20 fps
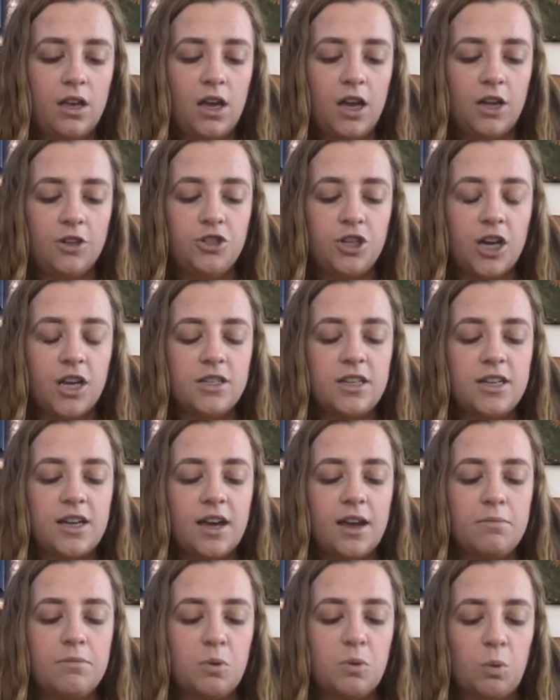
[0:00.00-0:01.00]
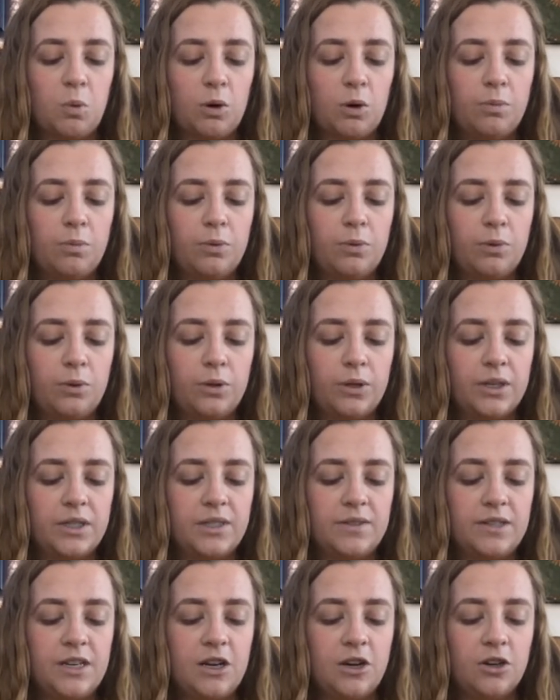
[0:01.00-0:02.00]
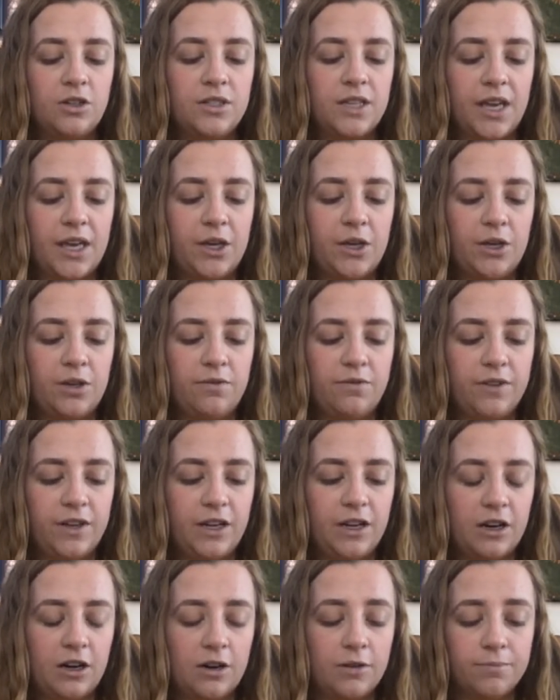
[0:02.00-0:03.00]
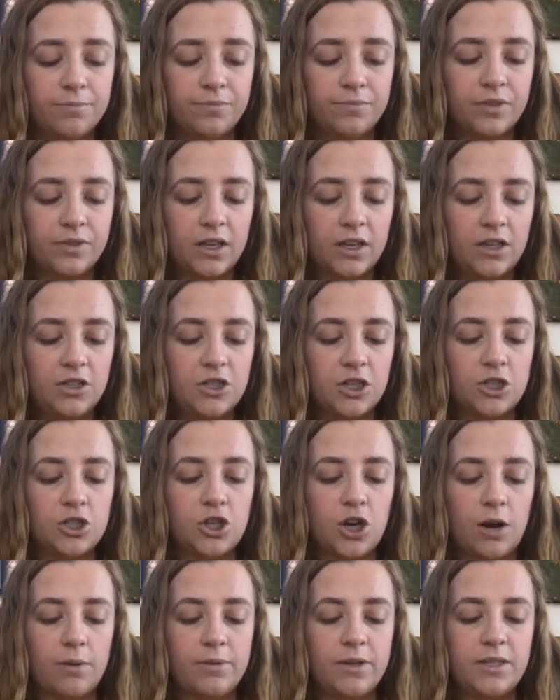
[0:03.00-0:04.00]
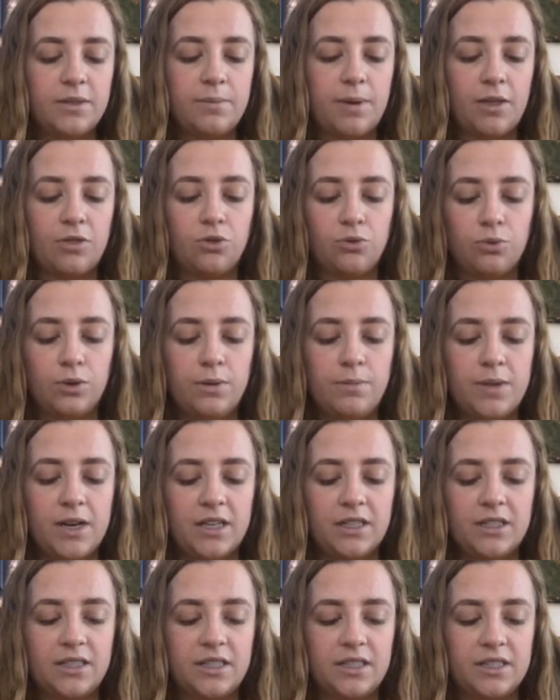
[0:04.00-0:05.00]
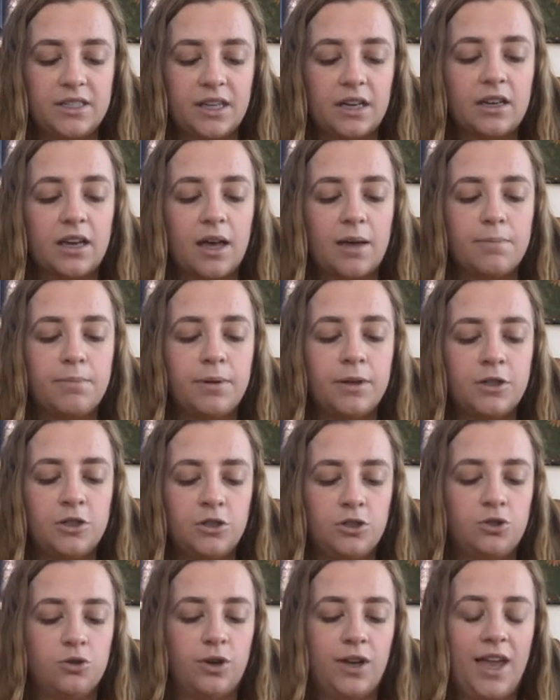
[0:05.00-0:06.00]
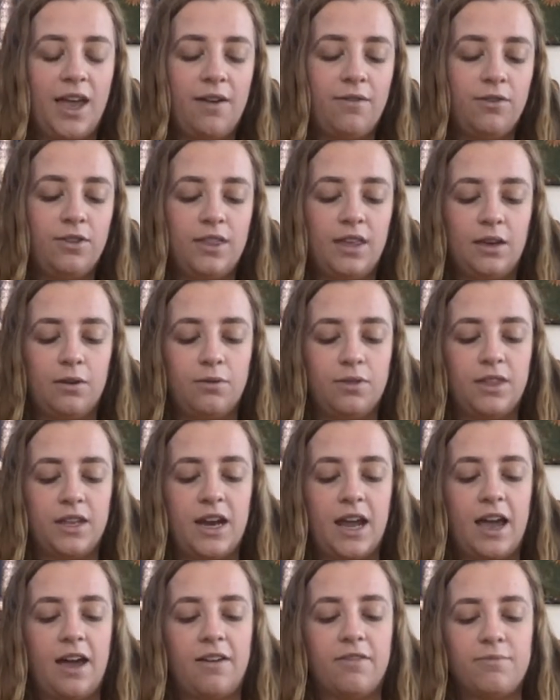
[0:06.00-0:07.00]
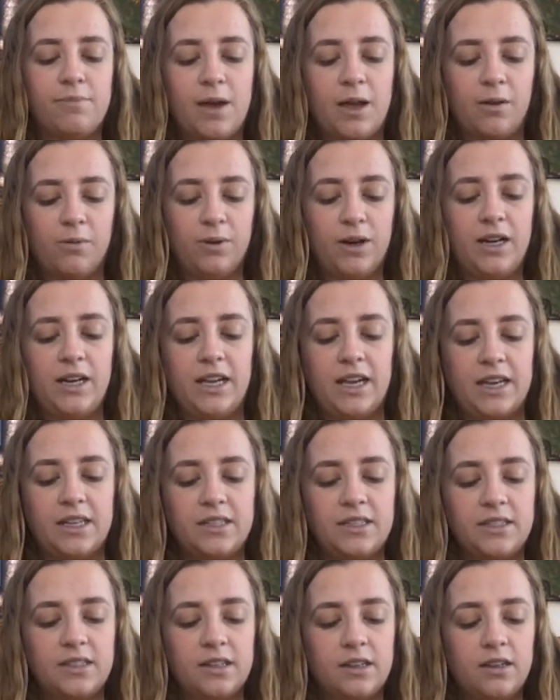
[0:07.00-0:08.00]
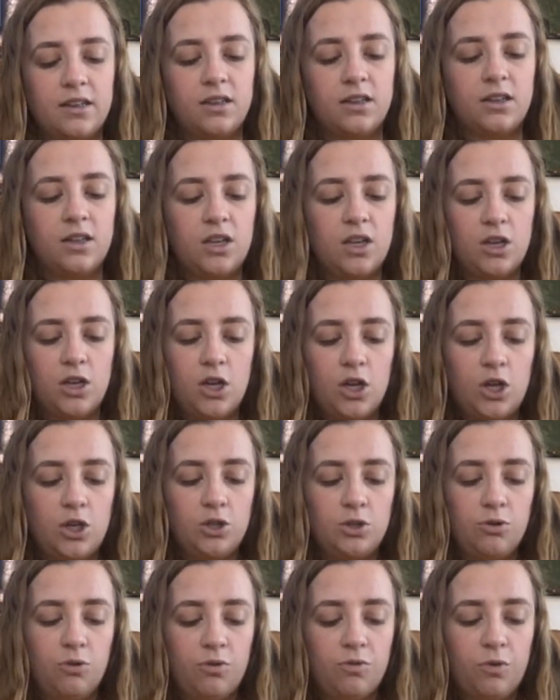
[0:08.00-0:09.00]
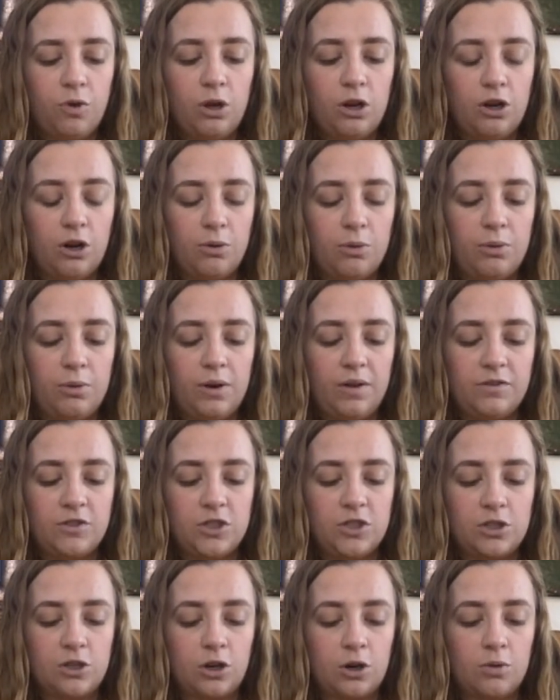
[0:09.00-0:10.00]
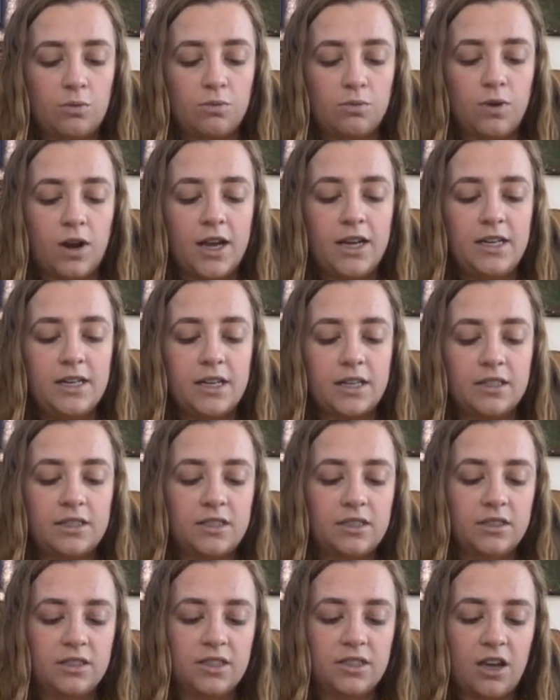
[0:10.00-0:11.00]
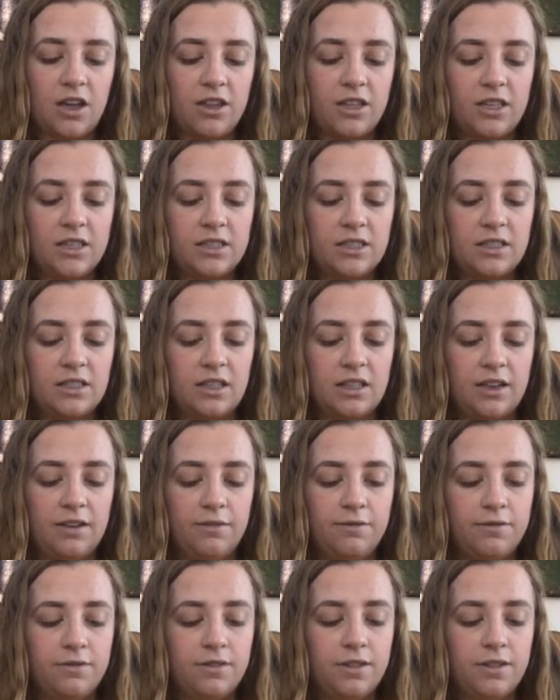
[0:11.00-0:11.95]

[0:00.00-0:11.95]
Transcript: I tried to time the whirlpool as near as I could figure. It took Charybdis about 3 minutes to suck up and destroy everything within a half-mile radius. To avoid her, we would have to skirt right next to Scalia's cliff,